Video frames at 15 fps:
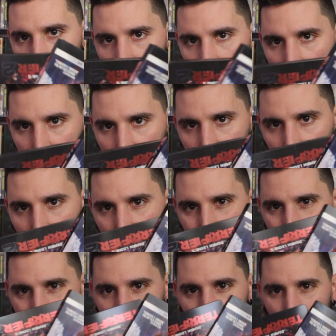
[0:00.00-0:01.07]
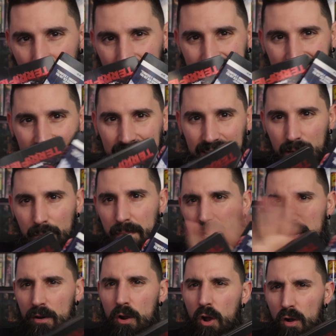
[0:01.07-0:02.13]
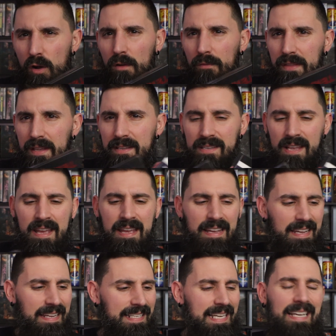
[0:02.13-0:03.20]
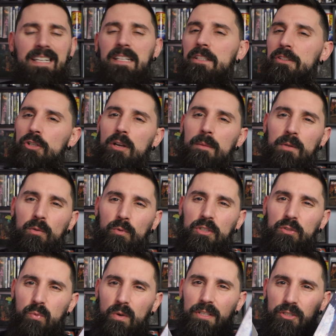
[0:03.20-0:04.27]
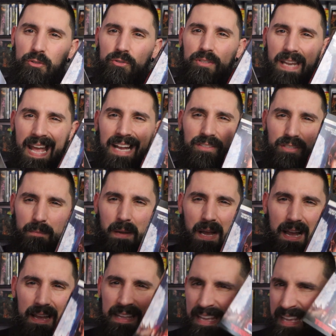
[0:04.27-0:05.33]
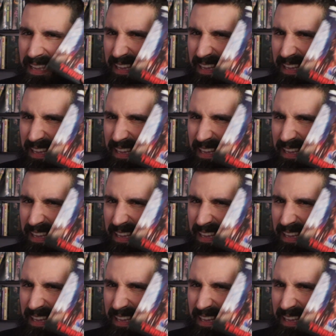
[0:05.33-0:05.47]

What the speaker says: So I'm going to do a video where I kind of compare all of these and kind of determine which one you should actually buy.